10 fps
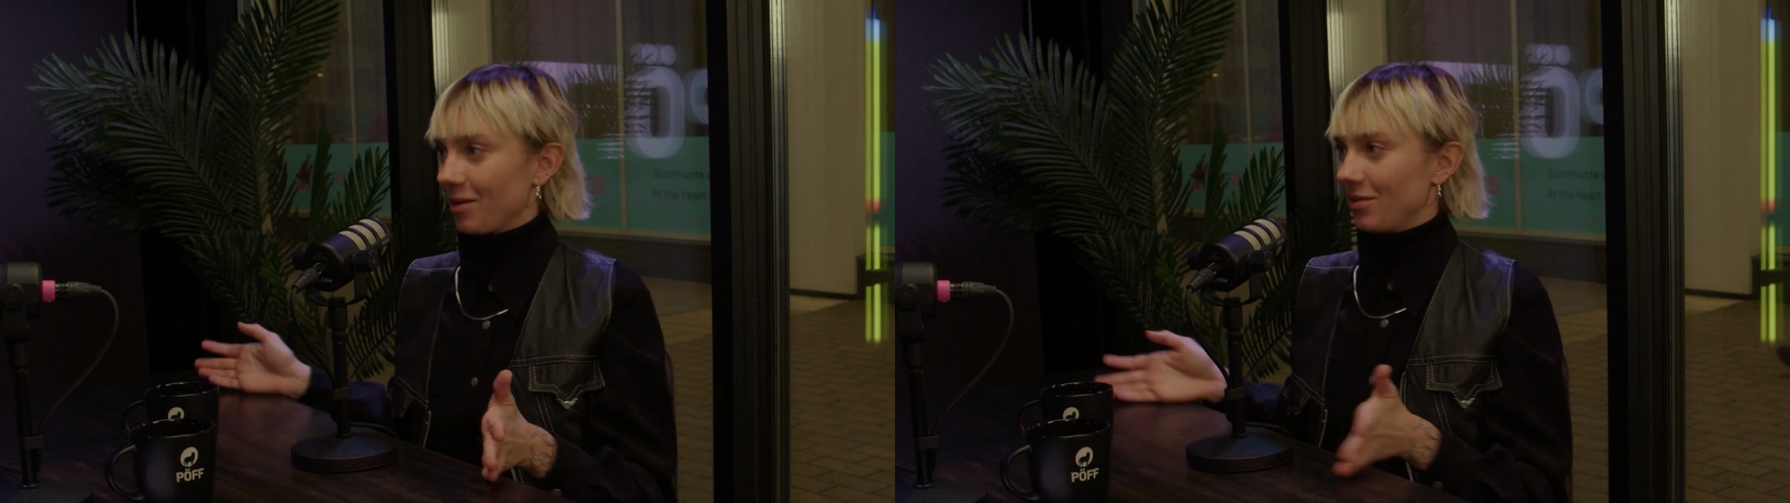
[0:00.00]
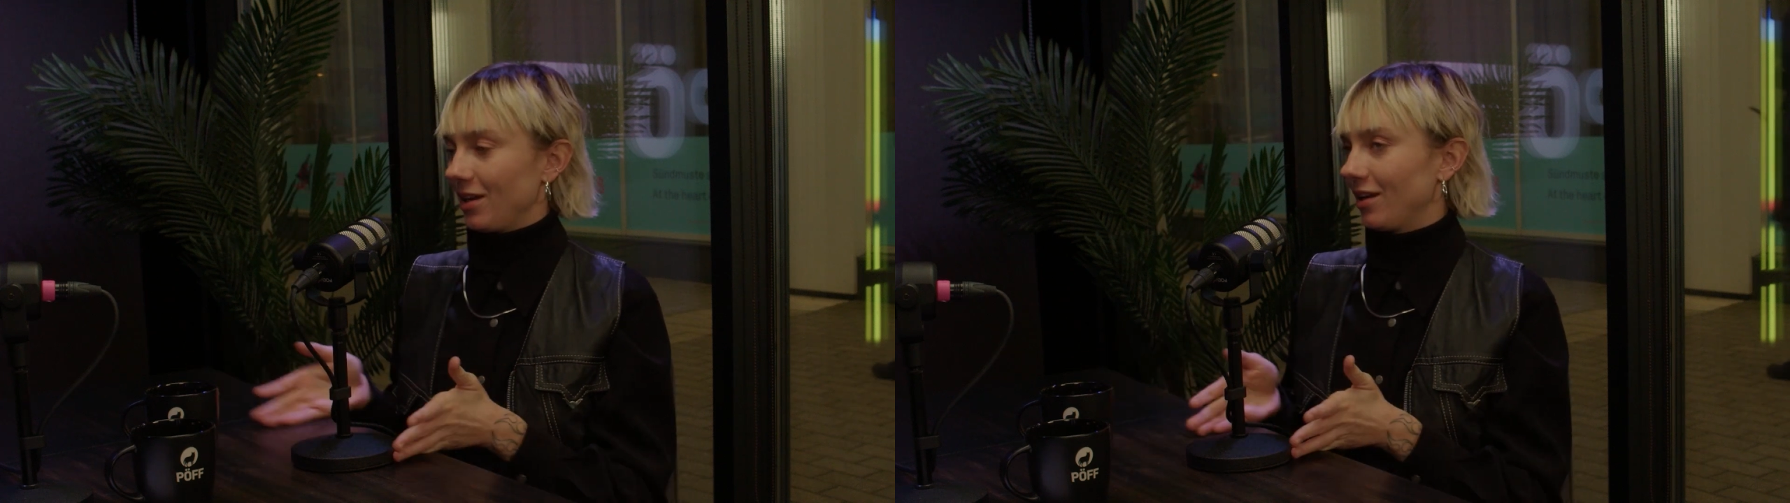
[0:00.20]
I
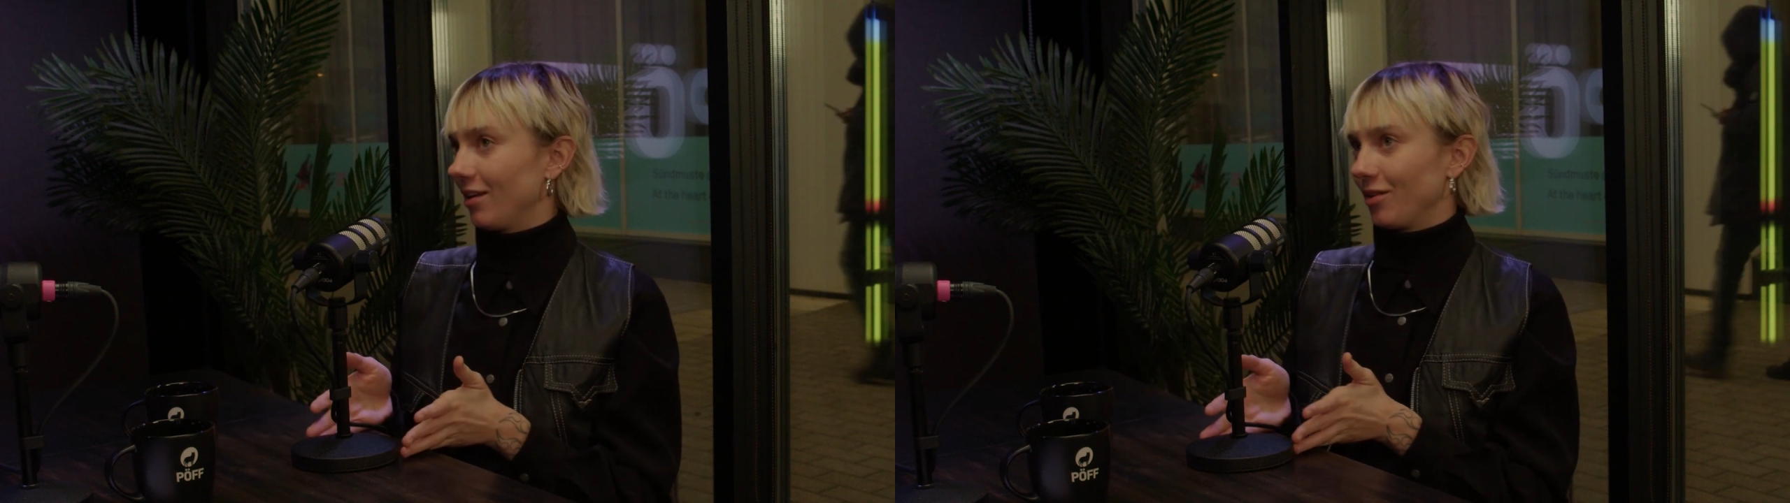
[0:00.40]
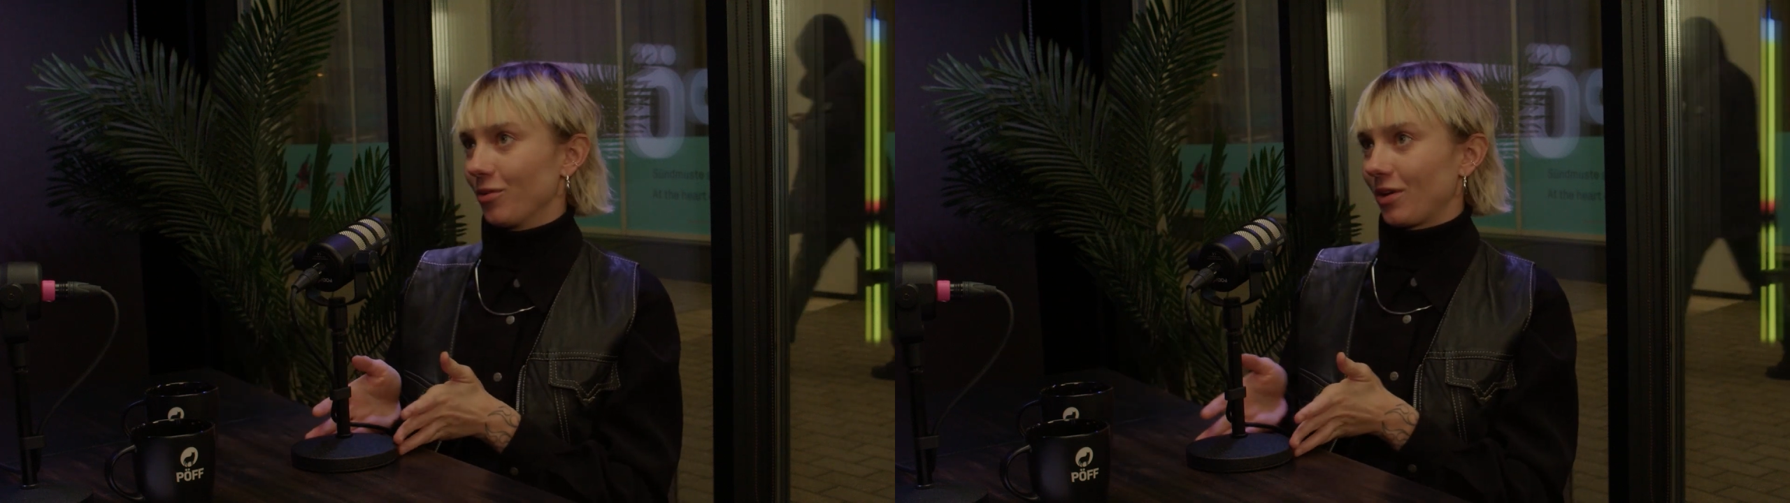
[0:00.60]
mean,
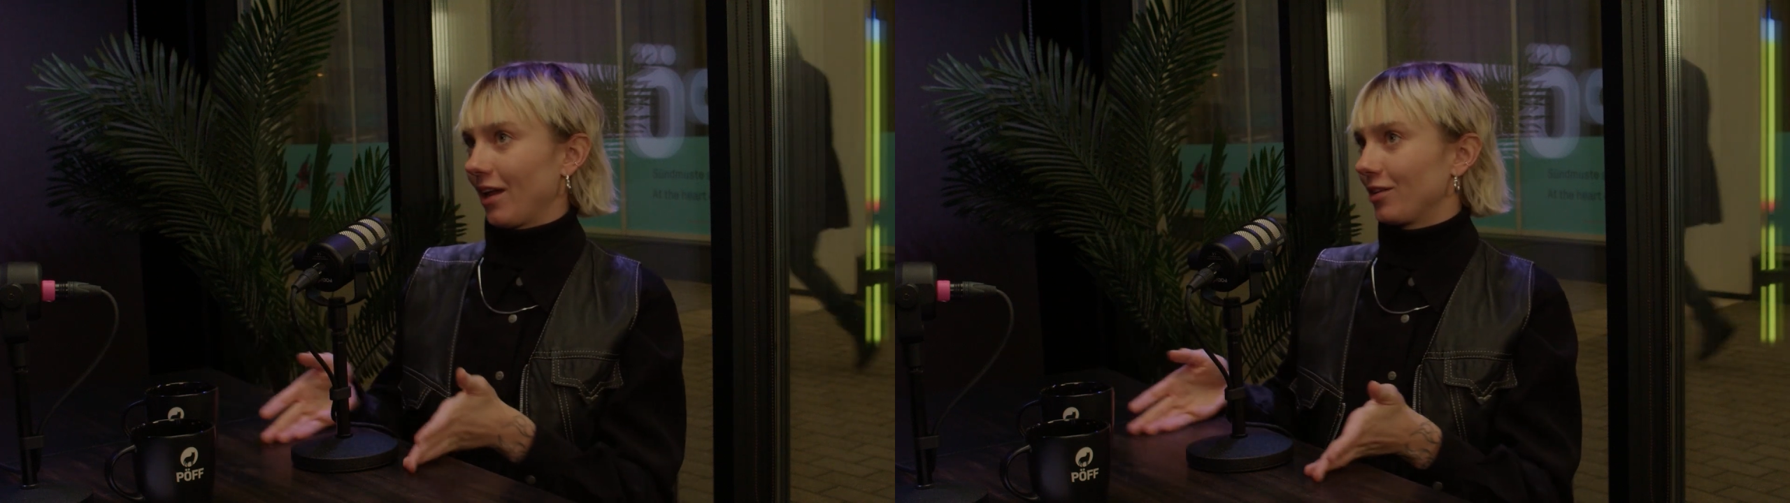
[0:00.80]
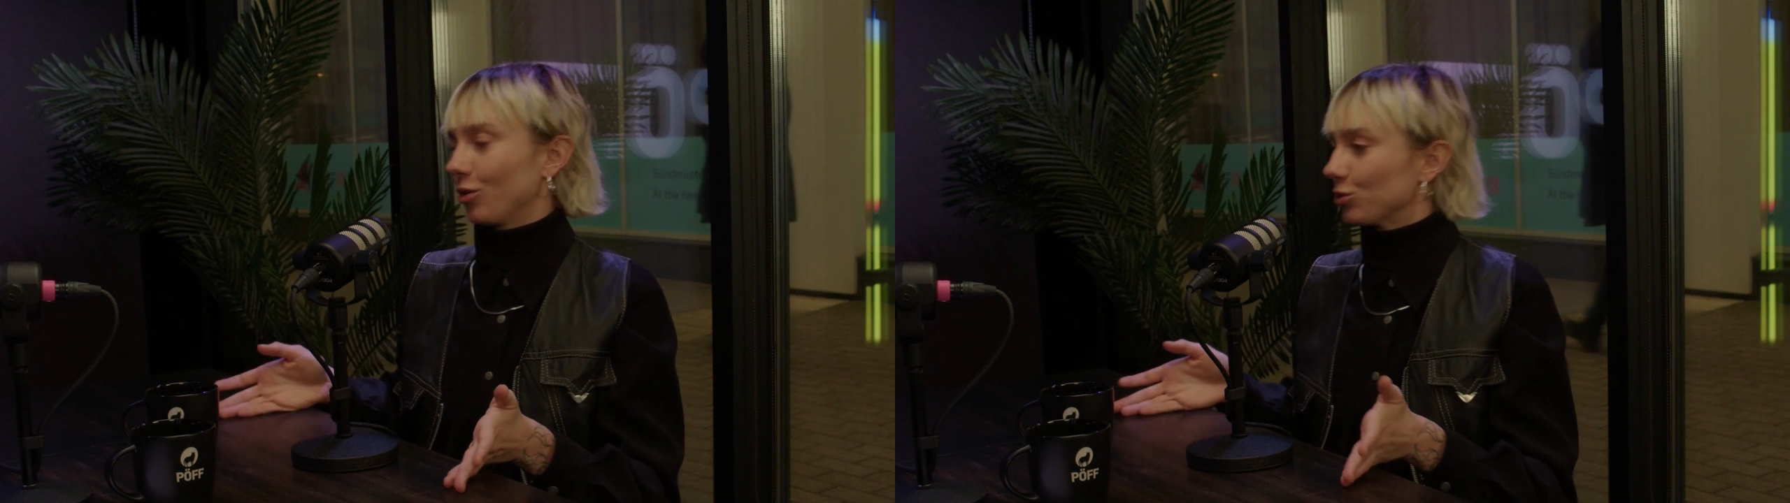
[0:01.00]
you
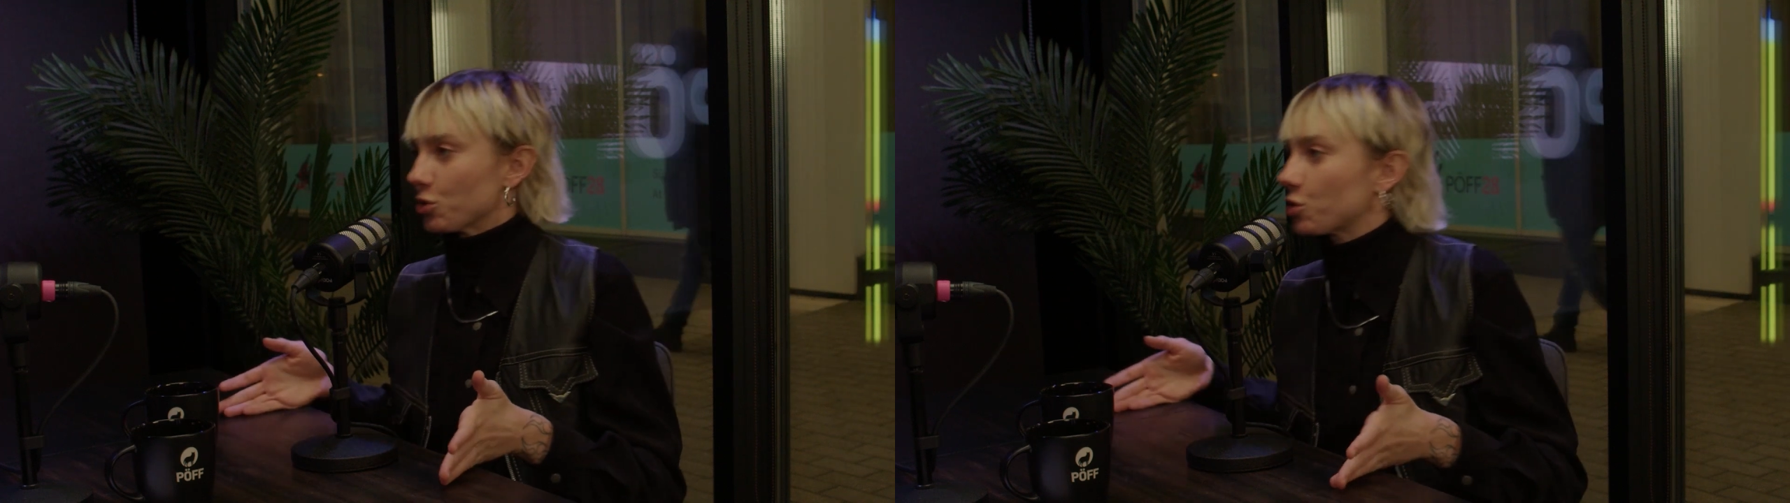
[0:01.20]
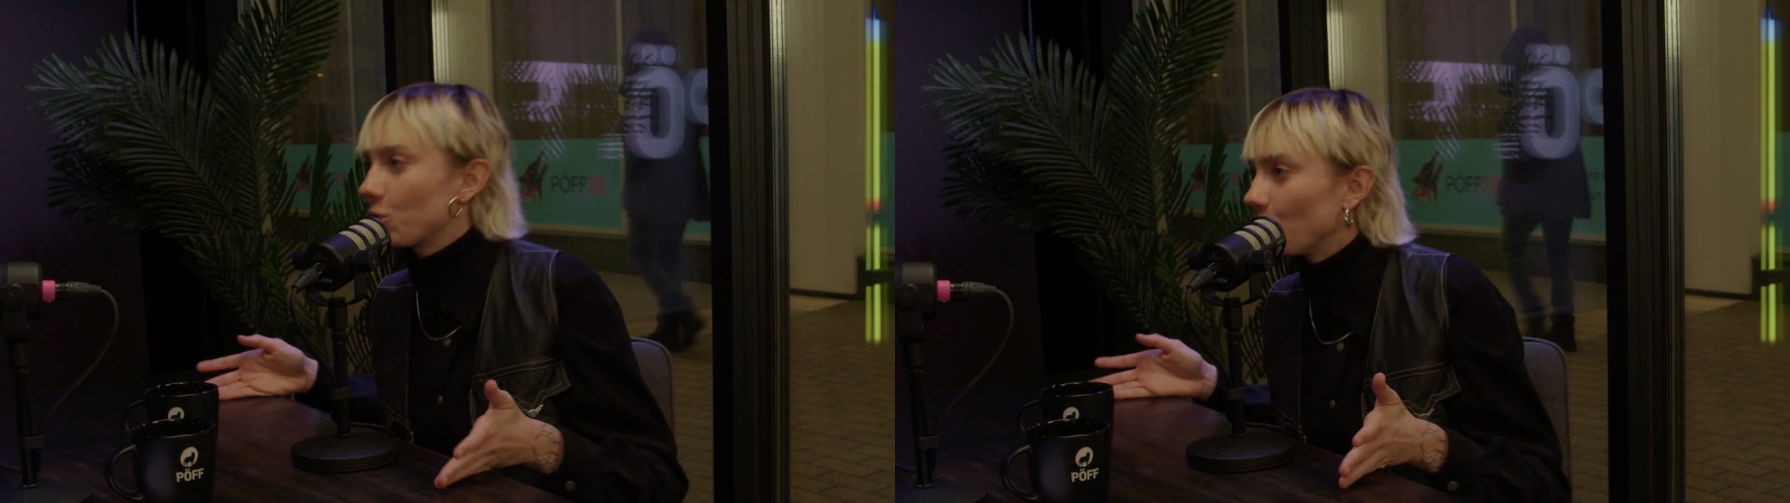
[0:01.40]
can go to
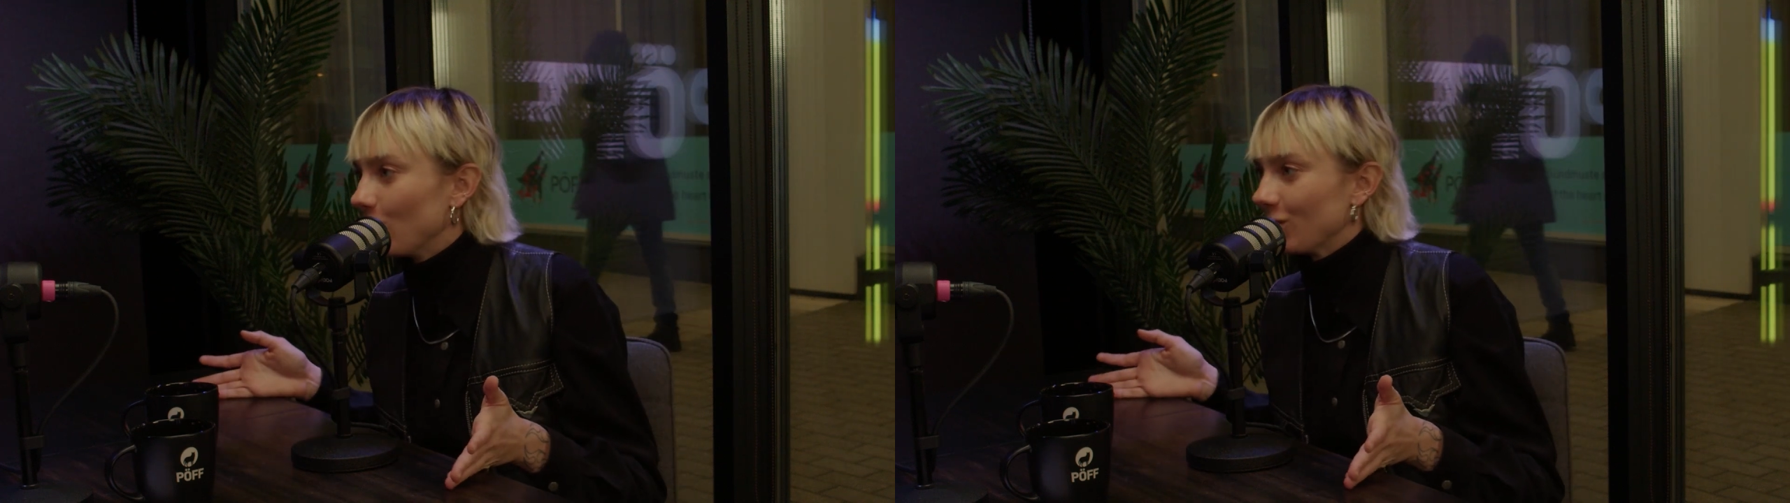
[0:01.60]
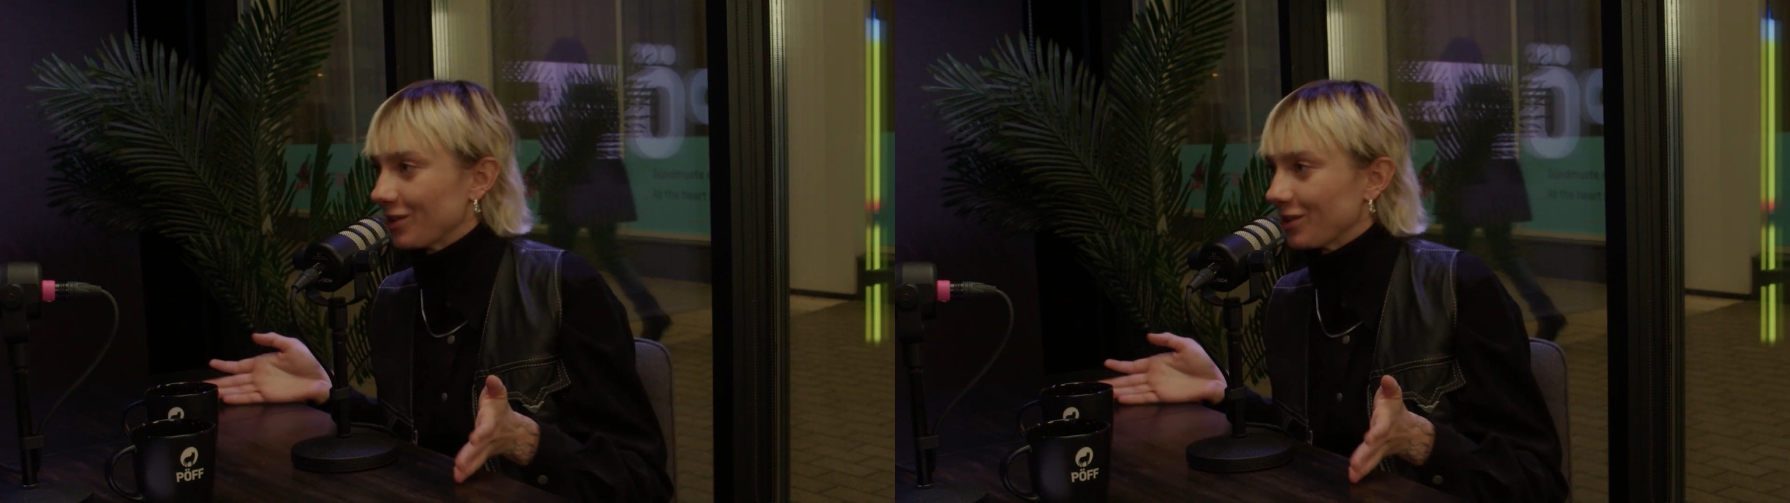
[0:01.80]
school,